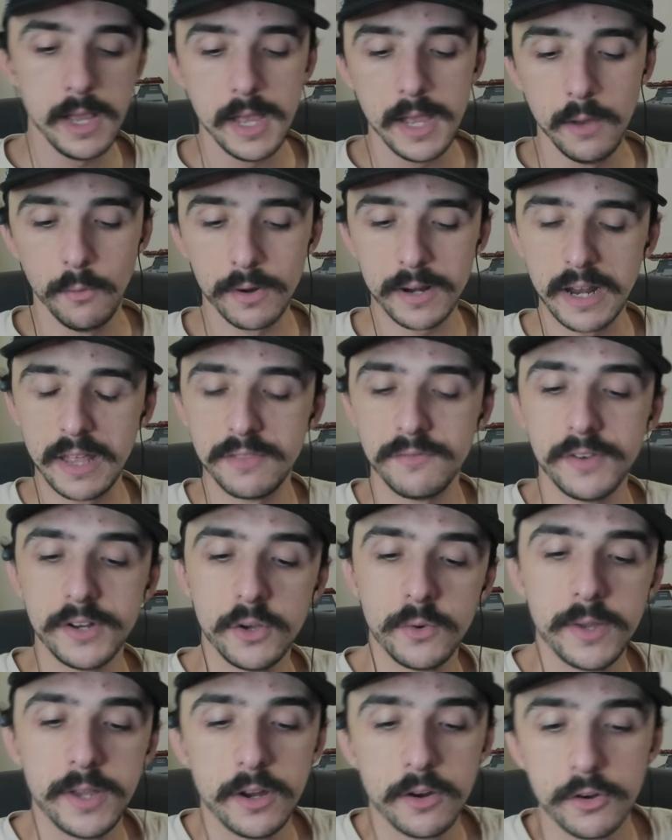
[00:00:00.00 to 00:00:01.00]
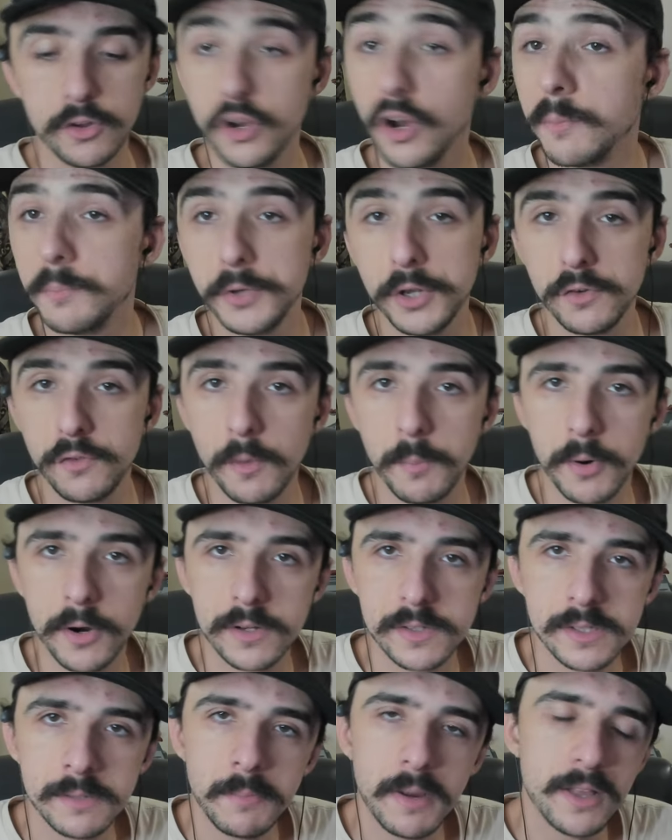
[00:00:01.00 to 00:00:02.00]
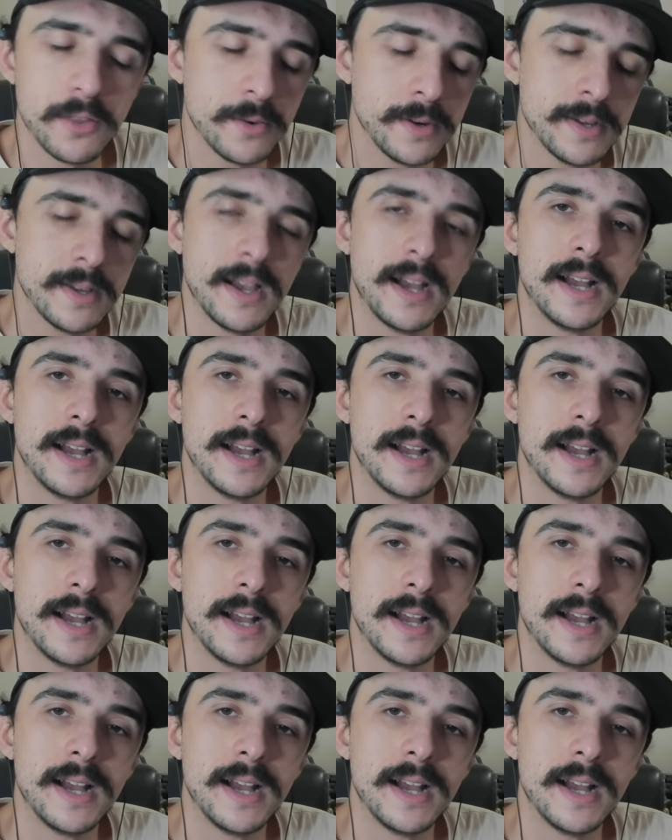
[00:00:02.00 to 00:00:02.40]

We're get in the video here. You're a beautiful person, by the way.